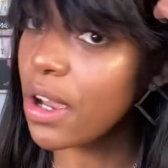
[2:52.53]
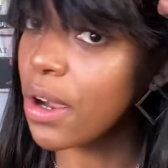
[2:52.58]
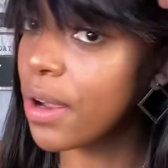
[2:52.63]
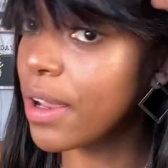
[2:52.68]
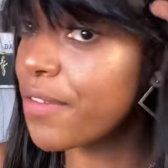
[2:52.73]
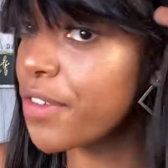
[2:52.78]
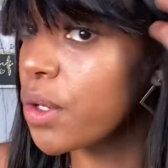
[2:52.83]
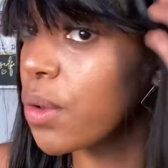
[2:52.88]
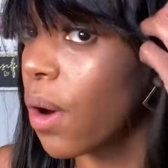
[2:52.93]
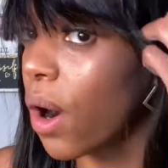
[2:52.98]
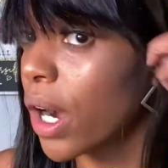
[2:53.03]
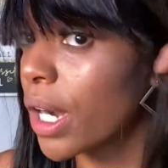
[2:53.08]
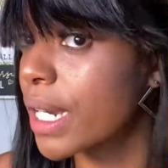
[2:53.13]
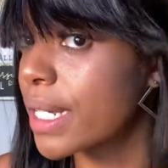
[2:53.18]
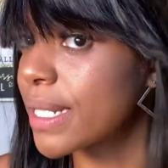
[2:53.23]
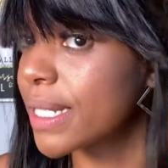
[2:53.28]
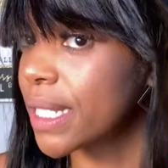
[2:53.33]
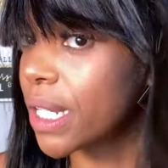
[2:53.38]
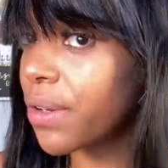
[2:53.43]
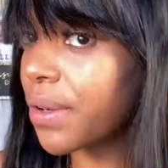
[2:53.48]
if you are
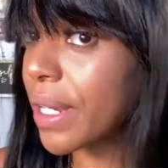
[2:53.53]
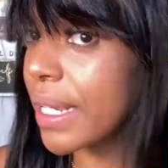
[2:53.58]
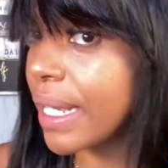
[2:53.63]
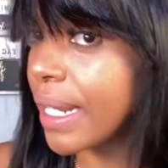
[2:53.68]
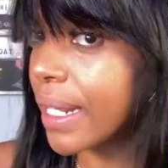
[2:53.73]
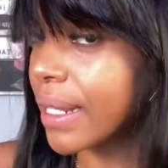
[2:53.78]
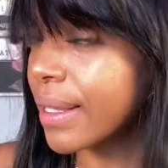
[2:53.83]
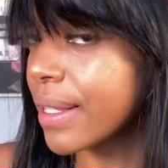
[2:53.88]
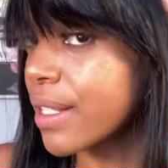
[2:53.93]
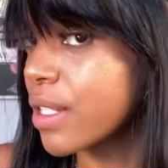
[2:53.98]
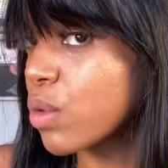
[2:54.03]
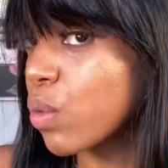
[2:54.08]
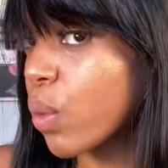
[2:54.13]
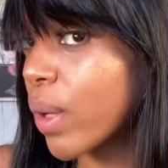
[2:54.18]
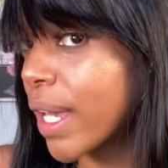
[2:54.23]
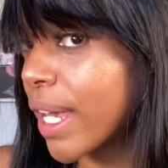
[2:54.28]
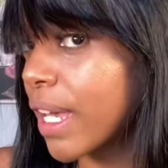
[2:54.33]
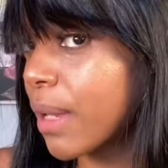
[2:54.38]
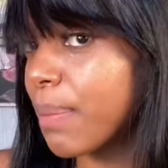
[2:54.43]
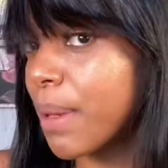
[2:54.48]
considering getting this
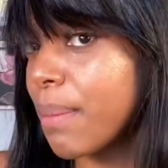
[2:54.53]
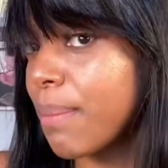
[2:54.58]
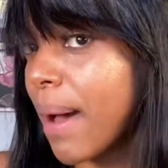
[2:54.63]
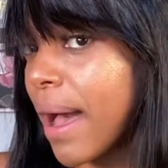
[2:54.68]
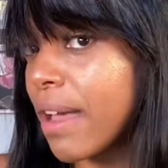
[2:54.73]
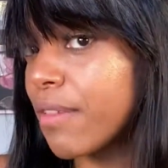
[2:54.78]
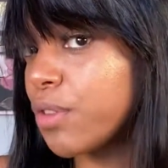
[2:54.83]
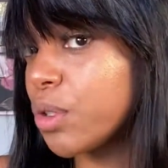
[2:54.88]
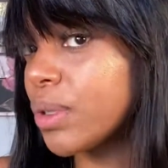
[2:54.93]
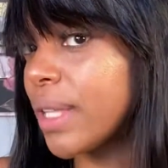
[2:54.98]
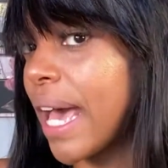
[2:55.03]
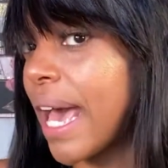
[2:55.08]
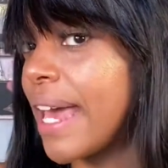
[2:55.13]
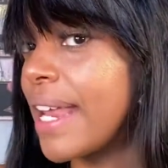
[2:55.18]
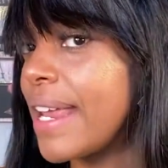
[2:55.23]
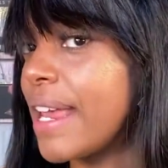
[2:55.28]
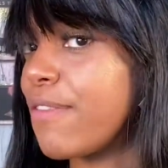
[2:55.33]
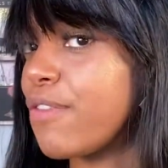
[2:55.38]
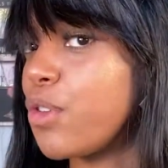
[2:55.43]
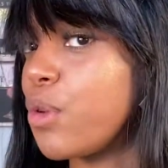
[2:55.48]
wig, be mindful
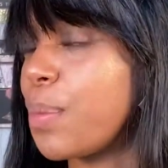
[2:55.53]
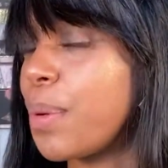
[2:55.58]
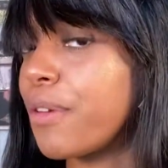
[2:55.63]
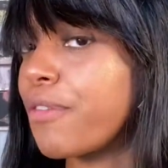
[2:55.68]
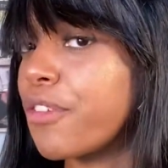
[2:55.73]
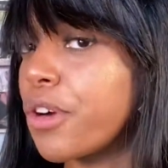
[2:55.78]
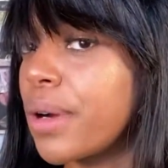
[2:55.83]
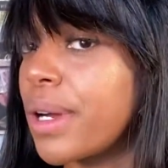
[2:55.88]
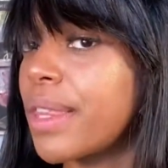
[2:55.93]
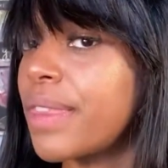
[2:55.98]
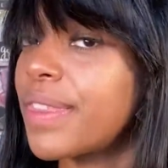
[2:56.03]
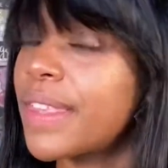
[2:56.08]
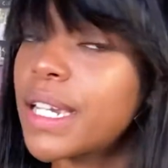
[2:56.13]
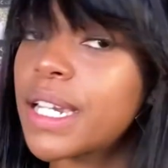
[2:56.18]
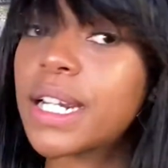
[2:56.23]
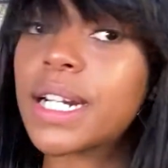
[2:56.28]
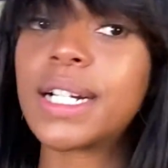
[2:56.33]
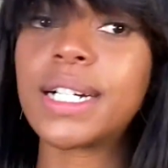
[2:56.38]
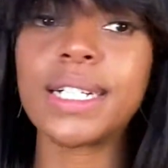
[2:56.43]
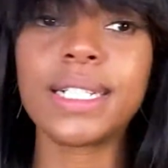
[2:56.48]
that if you prefer it
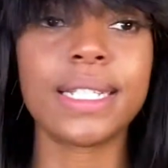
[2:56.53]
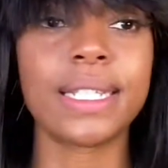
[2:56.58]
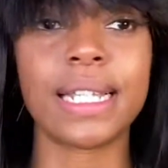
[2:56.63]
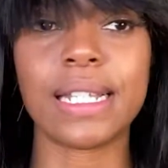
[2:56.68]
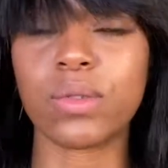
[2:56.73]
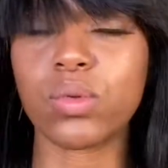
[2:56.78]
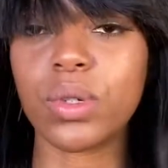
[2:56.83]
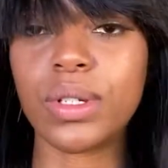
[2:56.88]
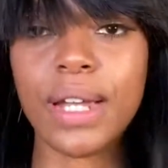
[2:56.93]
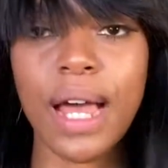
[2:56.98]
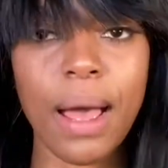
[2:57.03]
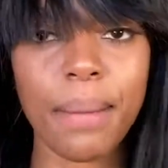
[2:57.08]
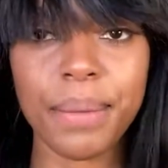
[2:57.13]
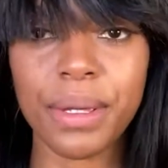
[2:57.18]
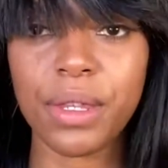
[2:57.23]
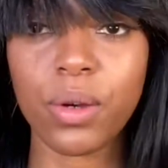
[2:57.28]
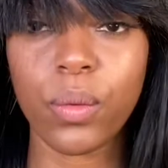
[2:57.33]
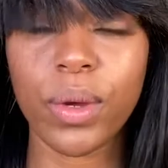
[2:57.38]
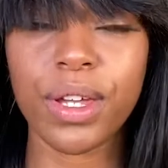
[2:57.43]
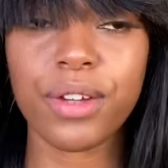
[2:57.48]
thicker, this will not be
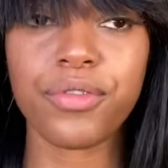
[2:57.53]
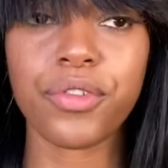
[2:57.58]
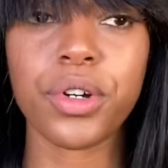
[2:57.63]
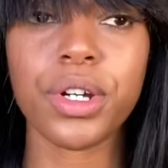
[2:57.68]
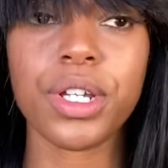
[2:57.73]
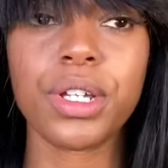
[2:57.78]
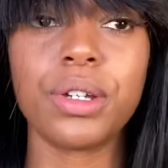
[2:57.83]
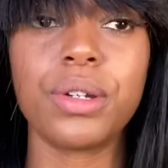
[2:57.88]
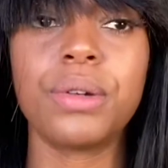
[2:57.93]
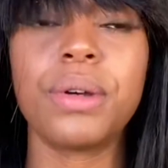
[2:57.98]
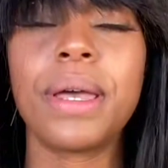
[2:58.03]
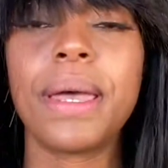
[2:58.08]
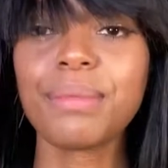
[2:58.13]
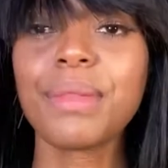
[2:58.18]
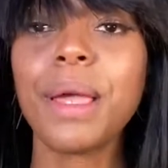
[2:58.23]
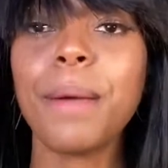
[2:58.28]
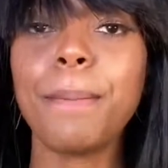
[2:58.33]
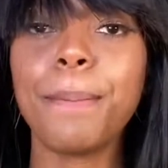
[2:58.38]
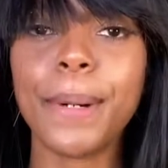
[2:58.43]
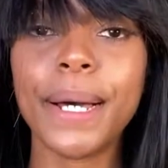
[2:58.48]
the wig for you.
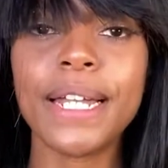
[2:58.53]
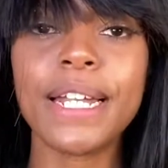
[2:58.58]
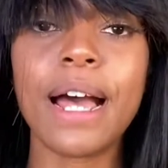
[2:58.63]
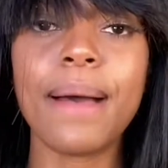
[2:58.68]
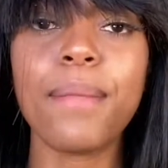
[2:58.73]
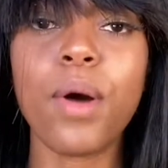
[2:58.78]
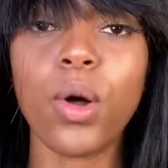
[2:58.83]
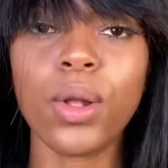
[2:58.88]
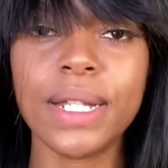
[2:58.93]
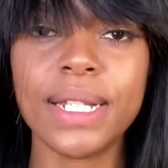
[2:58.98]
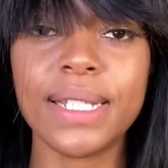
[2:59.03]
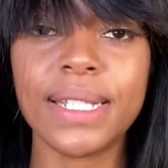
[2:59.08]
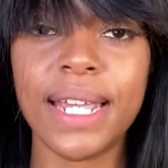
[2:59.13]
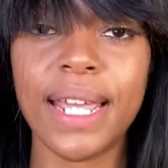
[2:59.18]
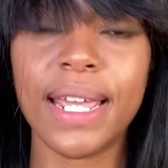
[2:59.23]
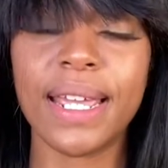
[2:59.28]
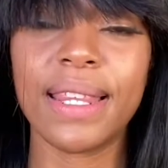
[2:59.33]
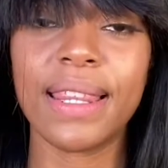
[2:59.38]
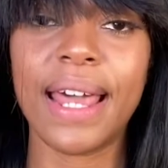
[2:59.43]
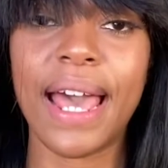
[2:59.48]
But I'm only
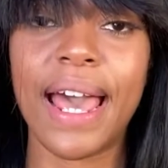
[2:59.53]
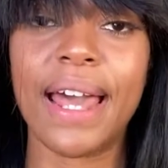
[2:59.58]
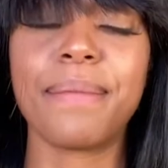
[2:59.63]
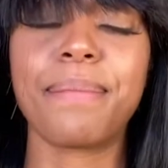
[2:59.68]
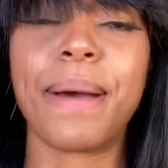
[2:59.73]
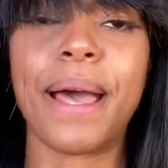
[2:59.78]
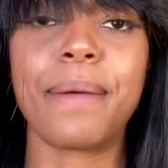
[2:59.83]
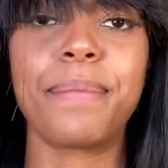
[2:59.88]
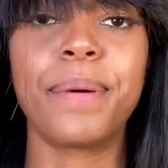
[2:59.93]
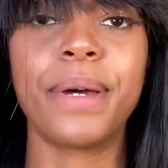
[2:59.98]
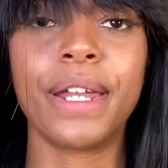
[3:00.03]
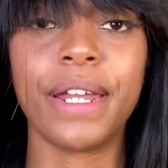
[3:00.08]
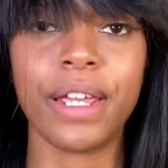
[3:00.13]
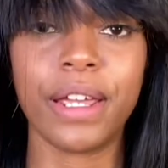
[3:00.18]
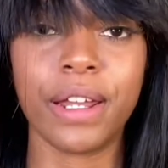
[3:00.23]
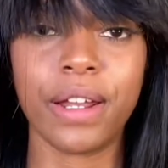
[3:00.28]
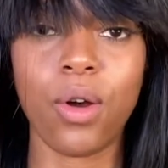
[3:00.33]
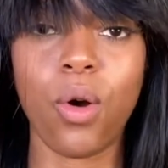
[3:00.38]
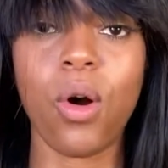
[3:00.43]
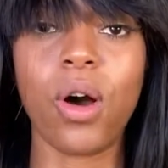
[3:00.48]
saying that by putting
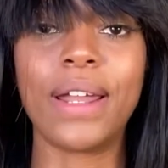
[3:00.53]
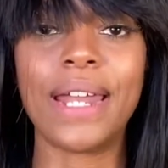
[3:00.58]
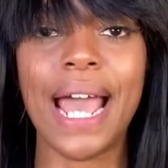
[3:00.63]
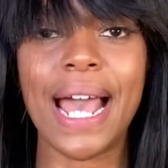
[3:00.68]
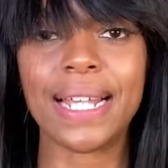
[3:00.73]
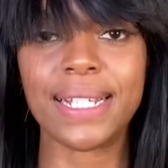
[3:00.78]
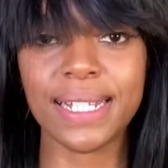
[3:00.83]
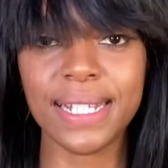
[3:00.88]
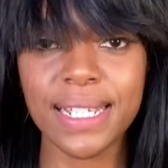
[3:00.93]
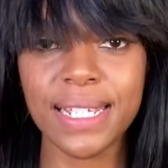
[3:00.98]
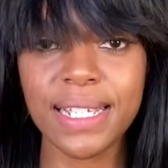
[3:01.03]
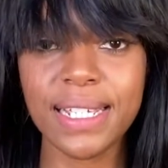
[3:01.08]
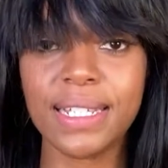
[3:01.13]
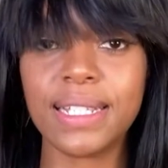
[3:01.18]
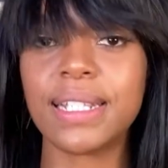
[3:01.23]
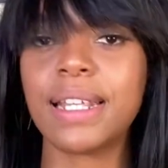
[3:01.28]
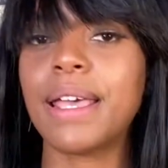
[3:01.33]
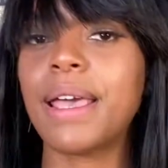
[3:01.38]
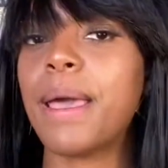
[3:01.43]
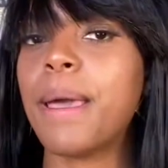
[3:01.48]
it on as
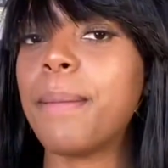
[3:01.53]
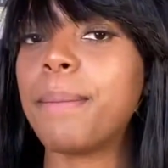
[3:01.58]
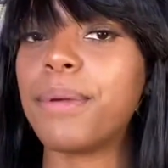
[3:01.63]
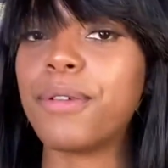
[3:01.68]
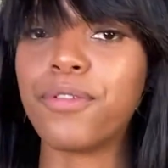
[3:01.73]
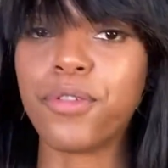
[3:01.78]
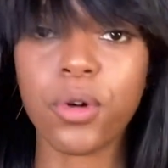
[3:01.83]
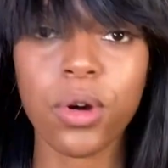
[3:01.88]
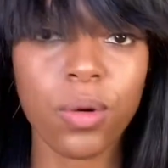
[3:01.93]
is, before